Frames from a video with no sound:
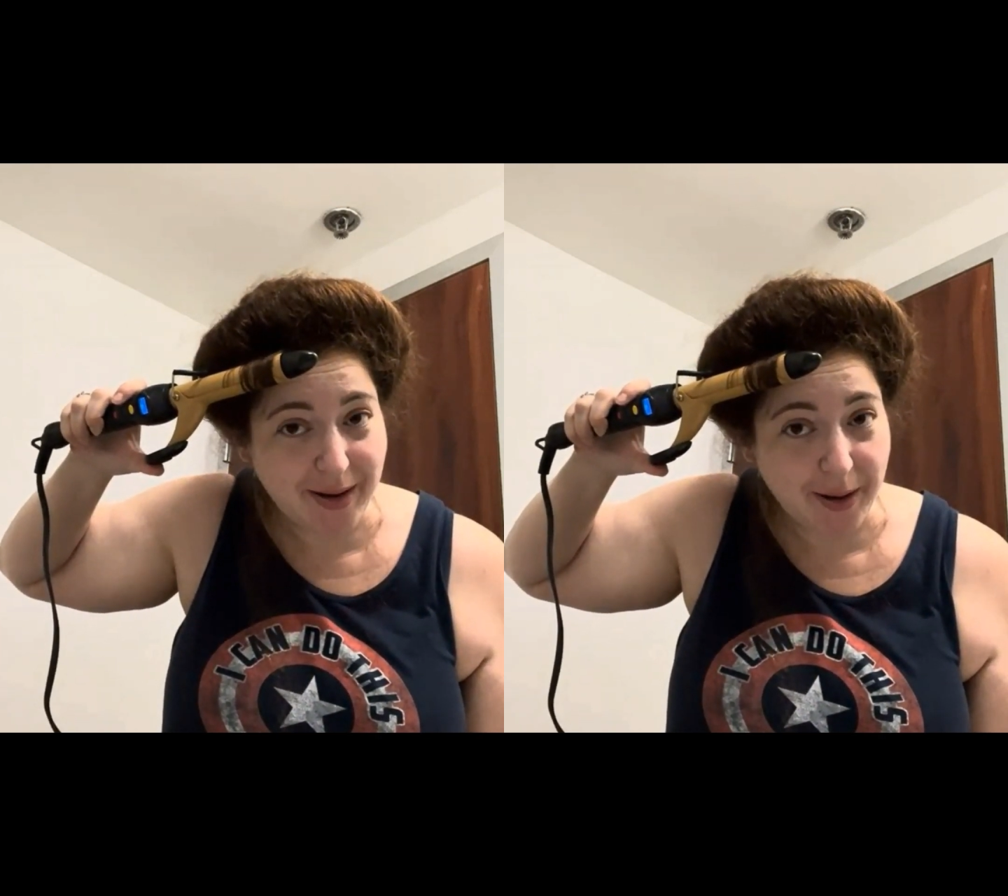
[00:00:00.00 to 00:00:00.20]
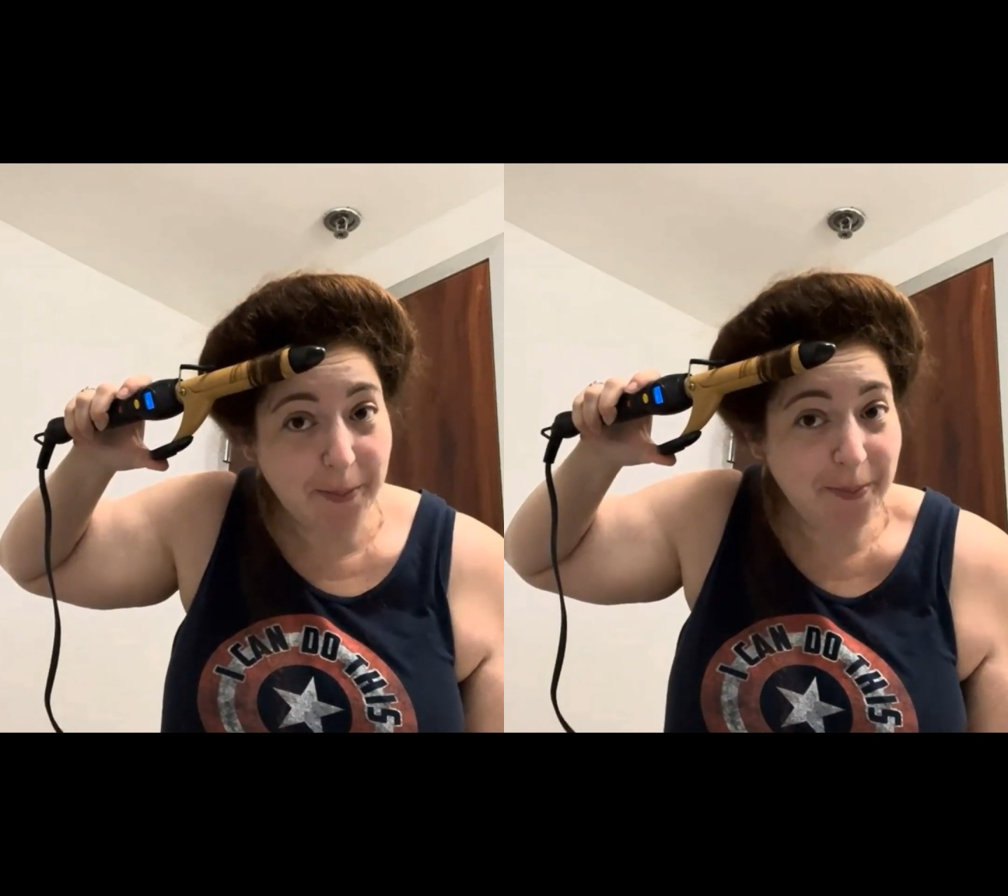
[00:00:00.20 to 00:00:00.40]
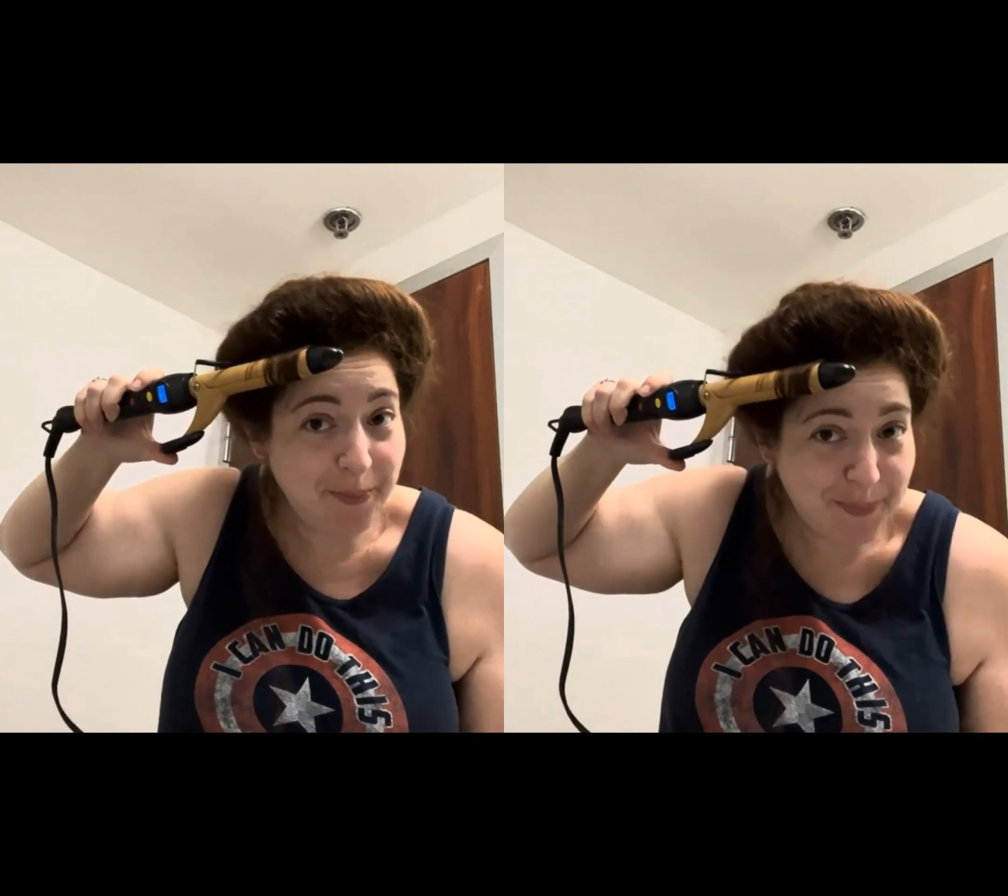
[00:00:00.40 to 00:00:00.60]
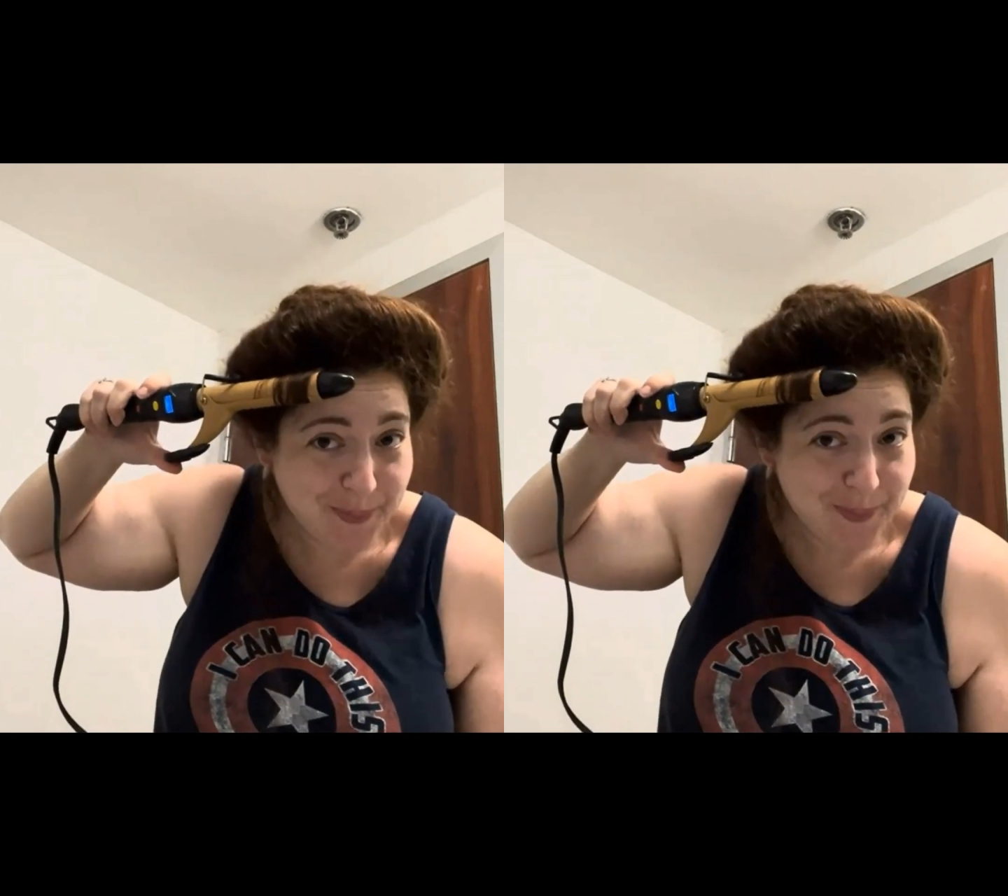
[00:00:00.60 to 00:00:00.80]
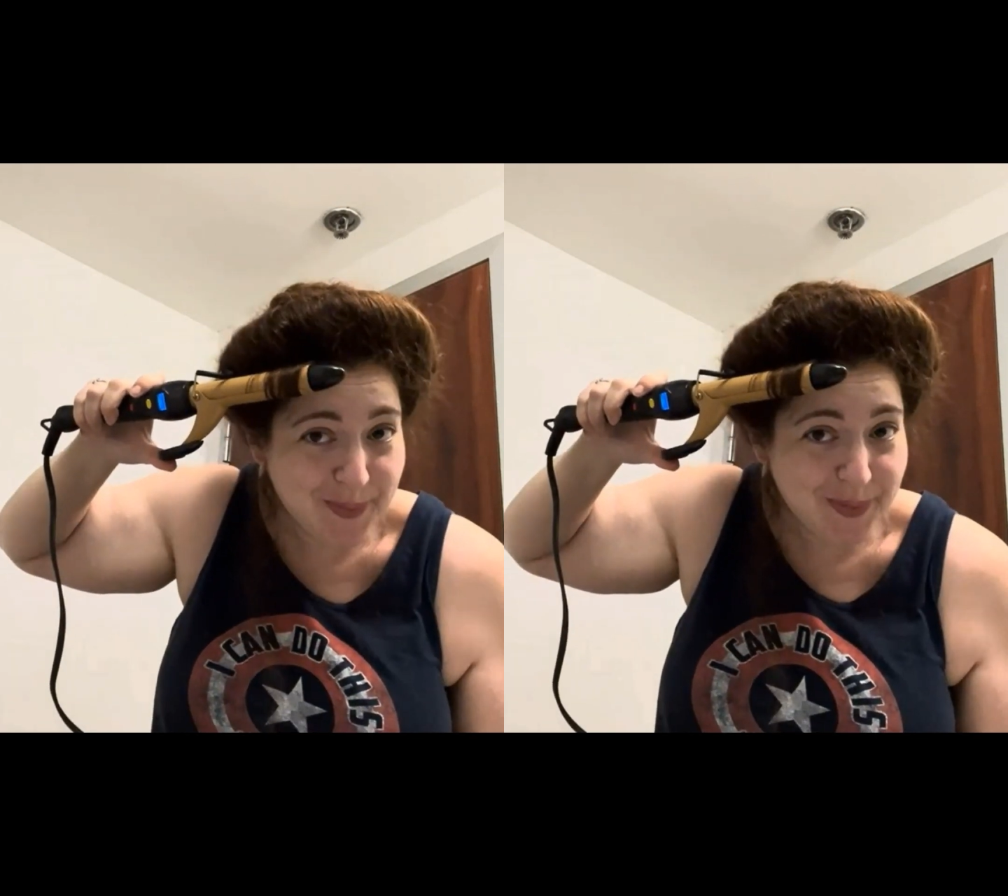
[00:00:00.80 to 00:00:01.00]
so
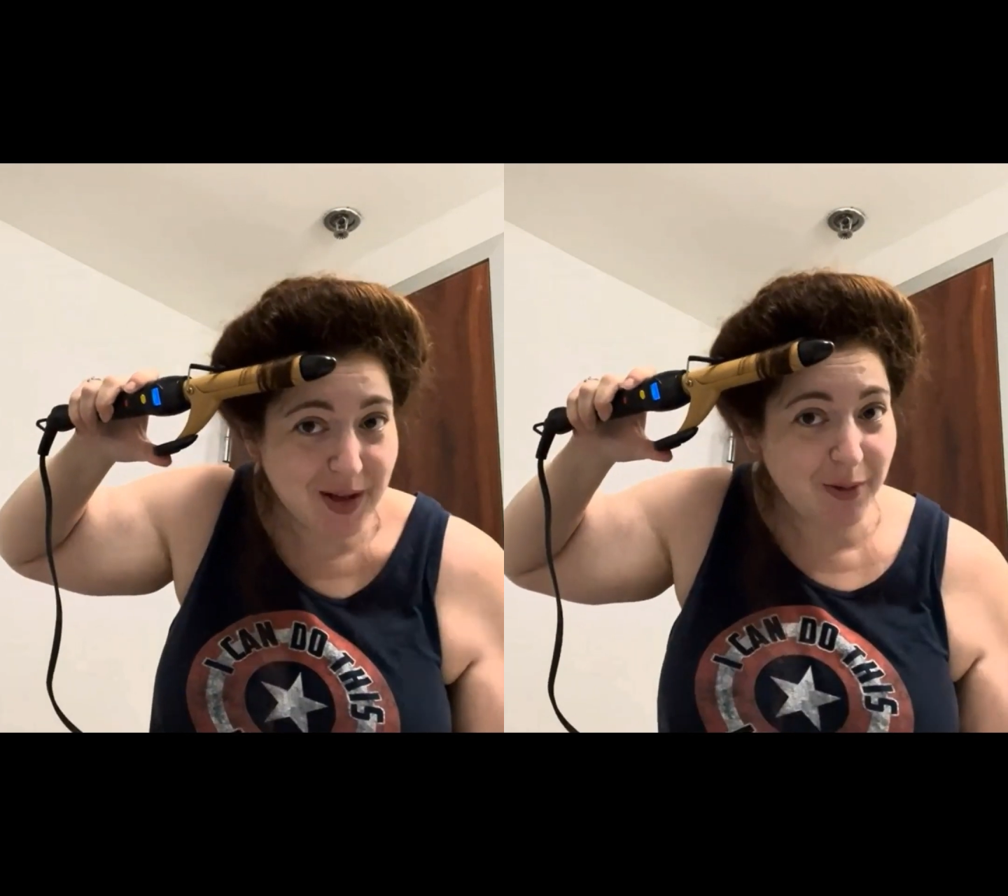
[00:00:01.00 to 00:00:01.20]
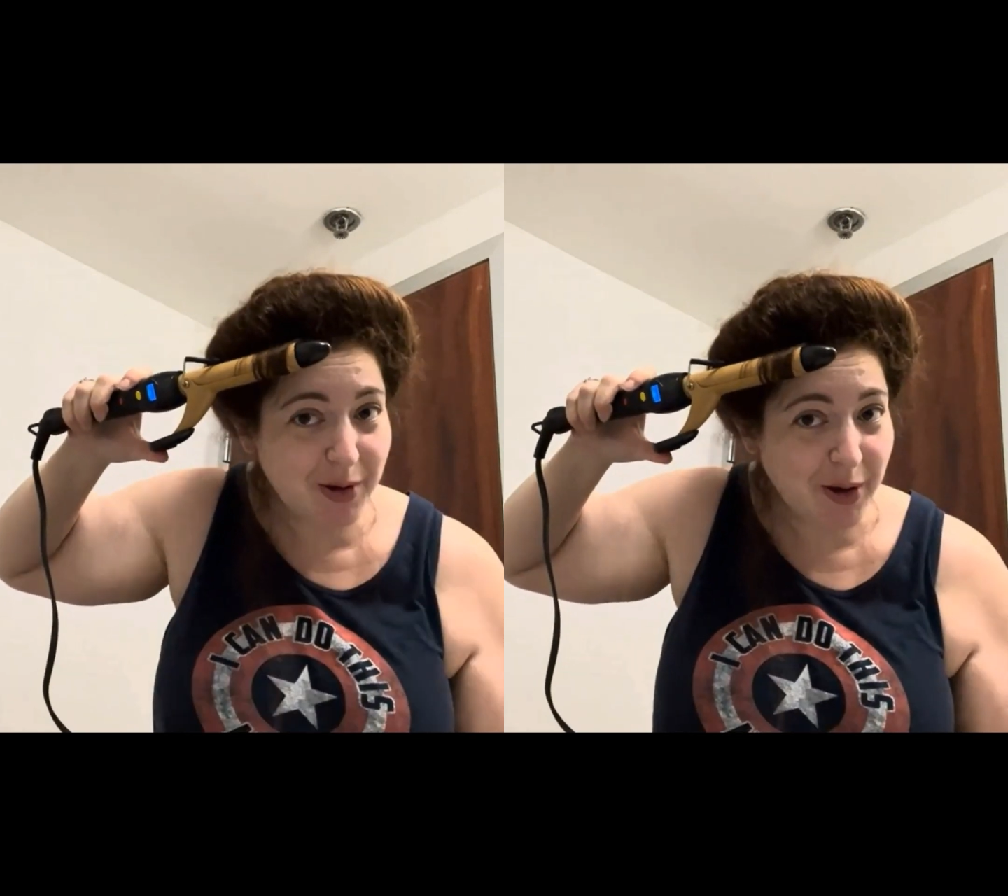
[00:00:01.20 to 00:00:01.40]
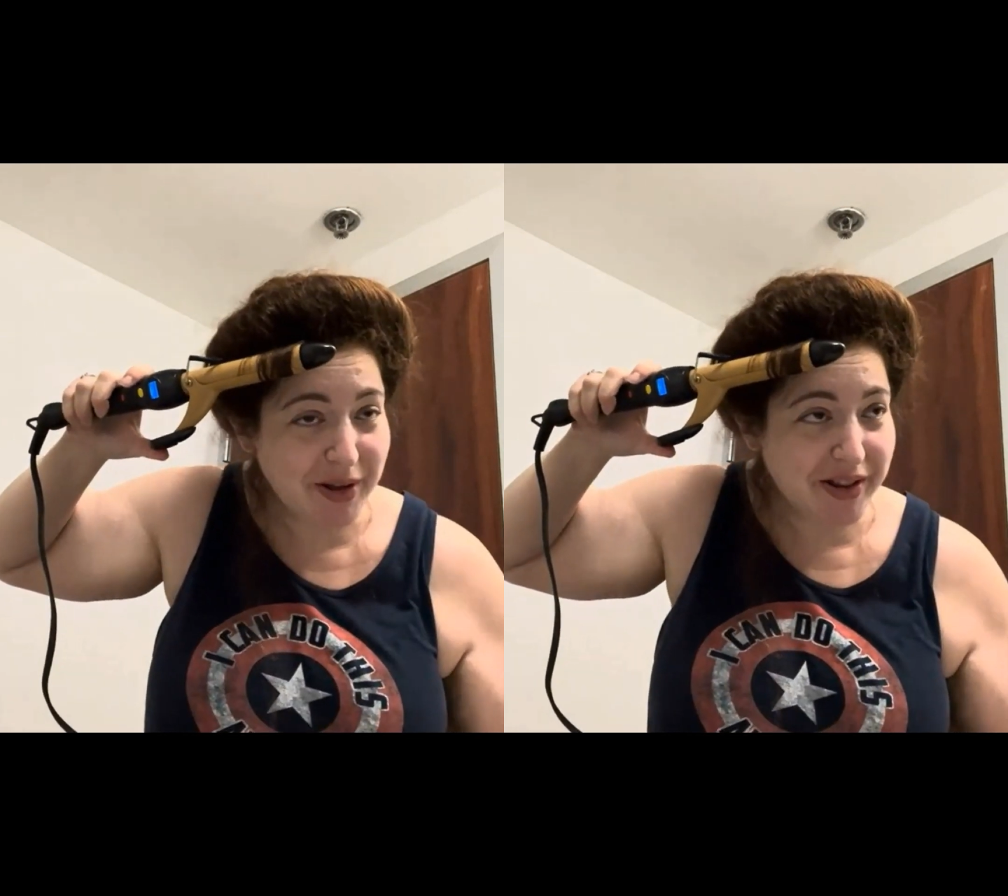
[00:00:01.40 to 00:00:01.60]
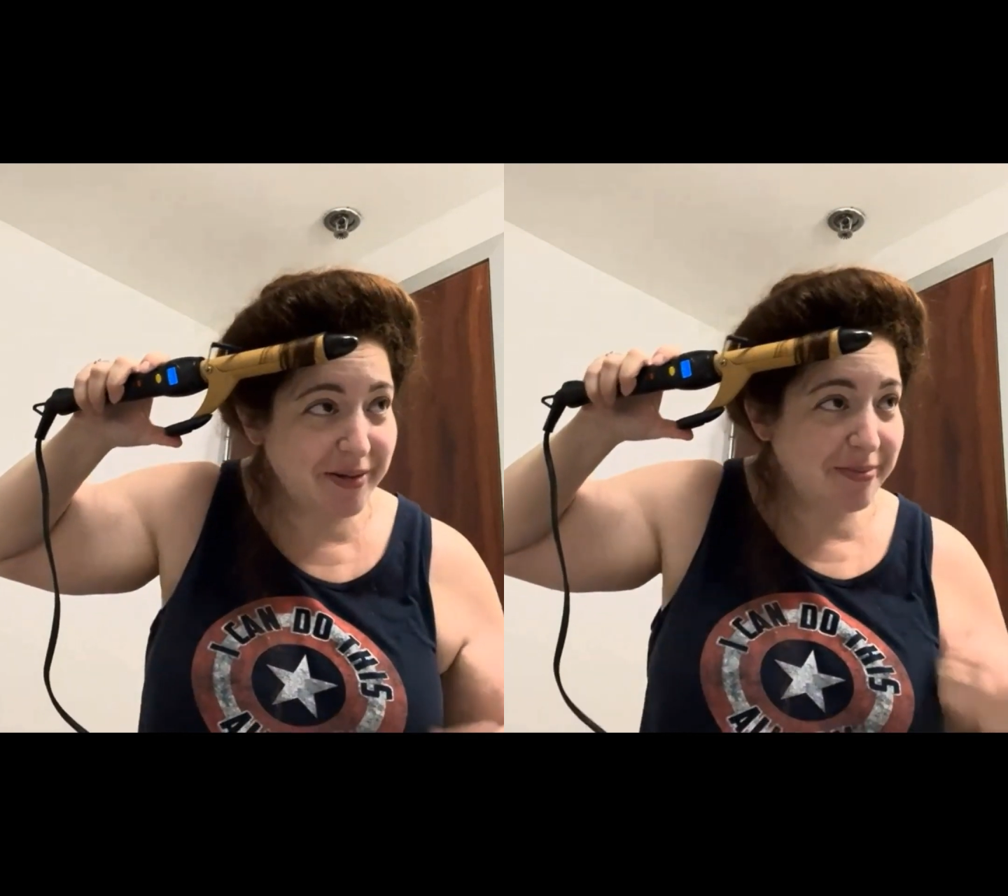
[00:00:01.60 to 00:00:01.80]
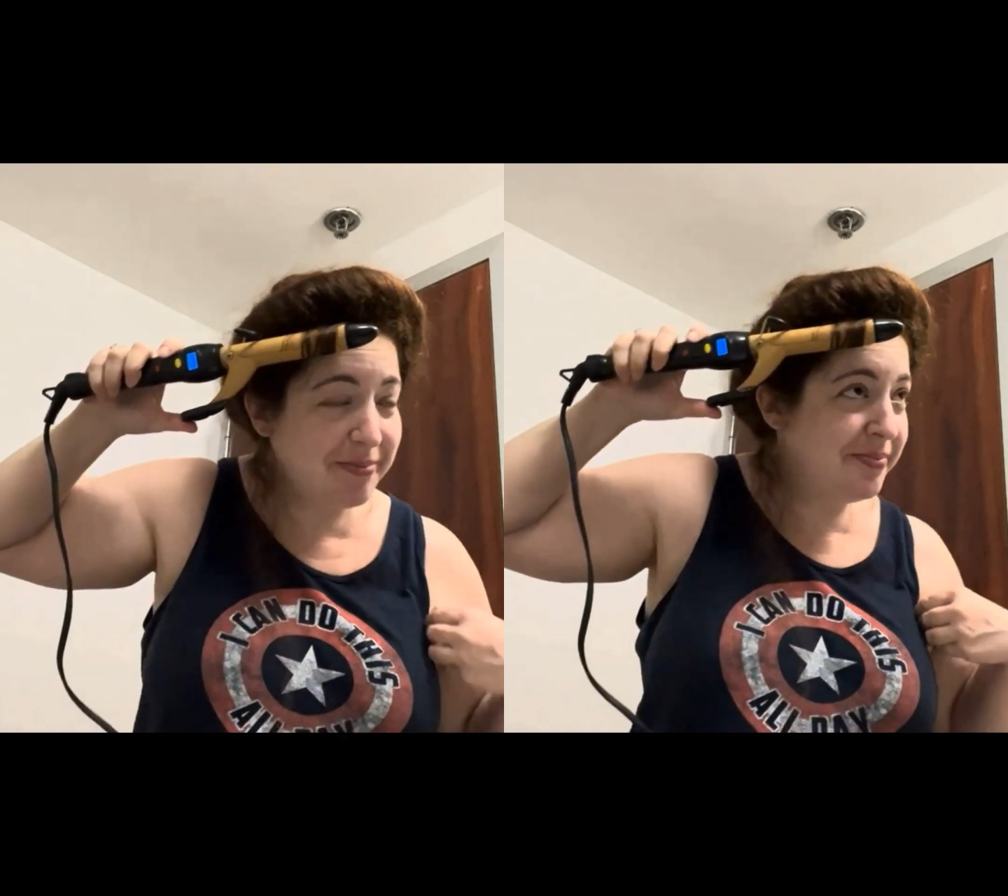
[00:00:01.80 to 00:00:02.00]
we'll go with
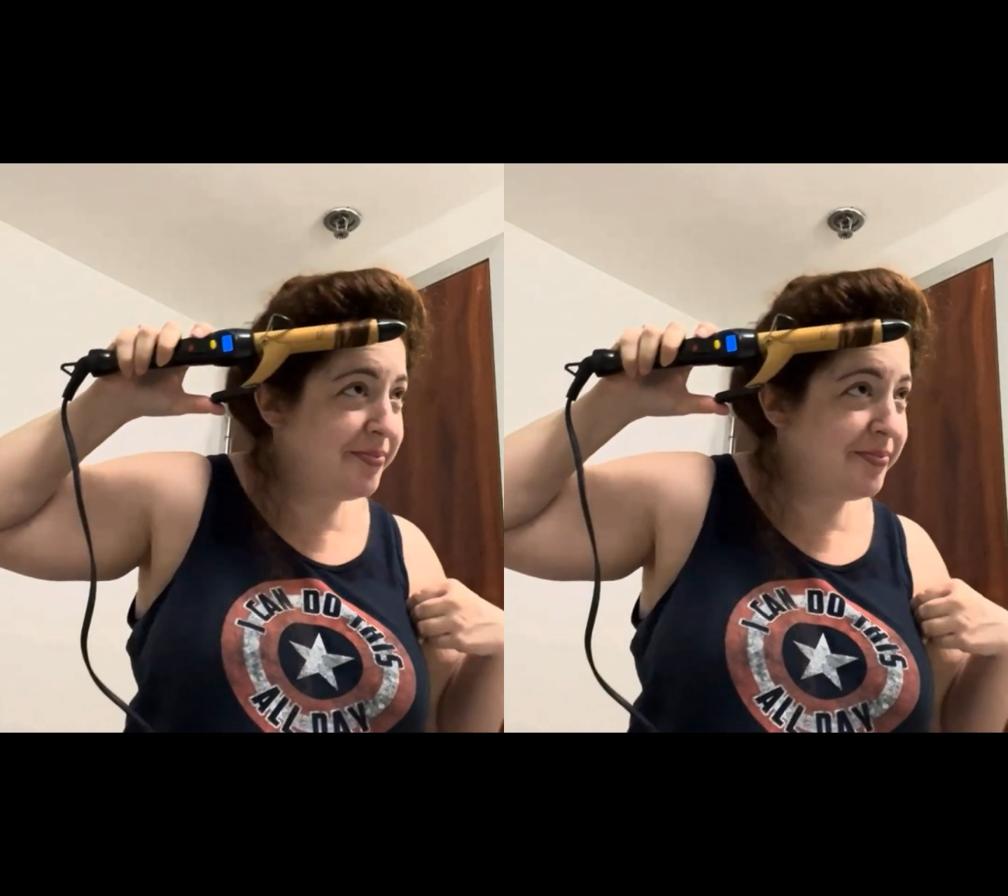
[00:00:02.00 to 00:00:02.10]
it.